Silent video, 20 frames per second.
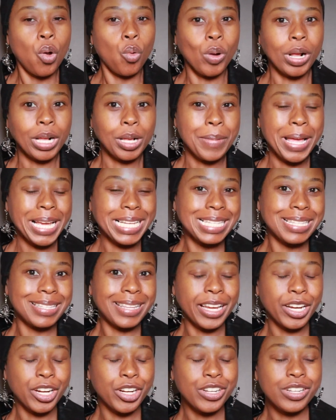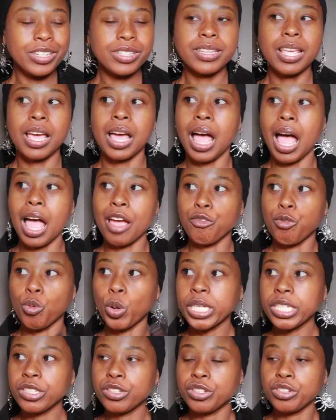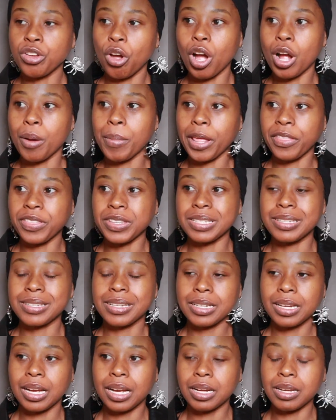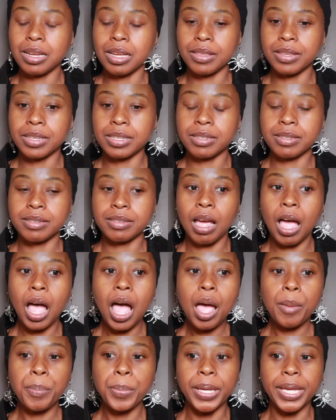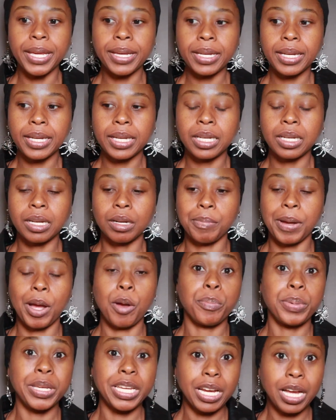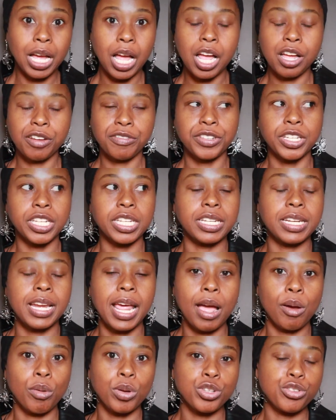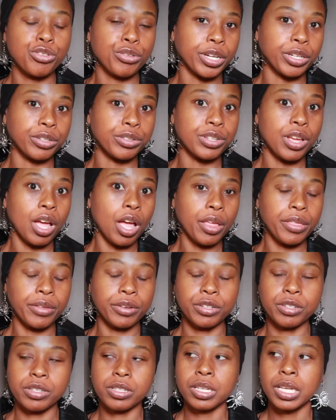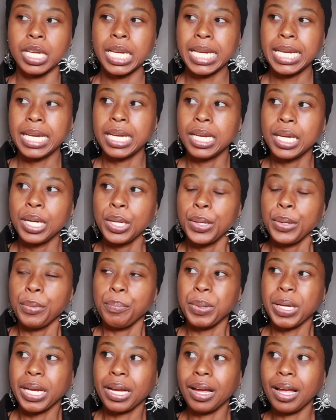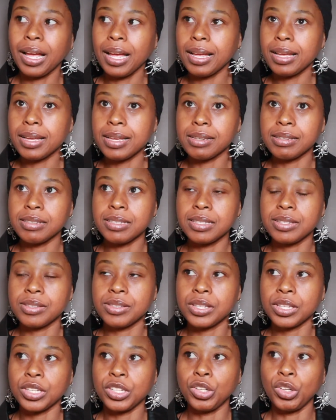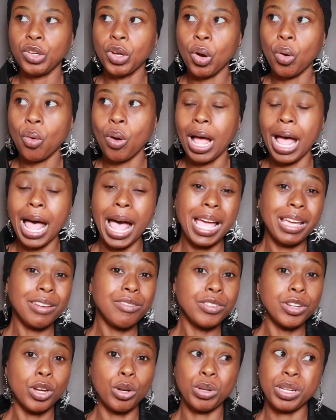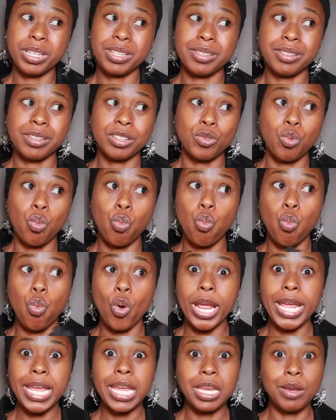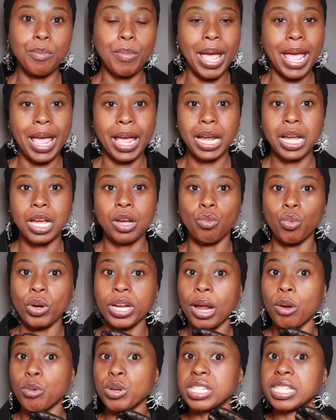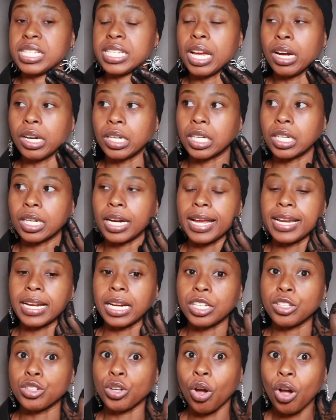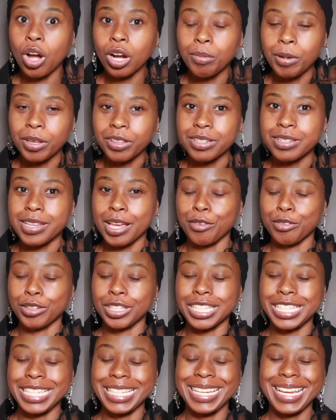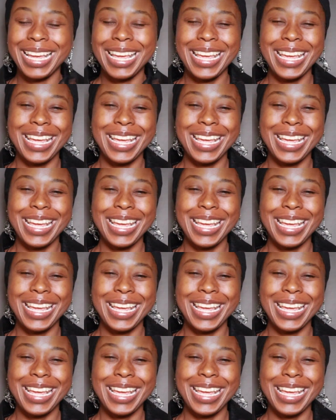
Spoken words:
Welcome back, Stingers. I wanted to talk about this topic about being confident and how it triggers others. Because, you know, I've noticed this way back when I was younger, and I talk about this heavily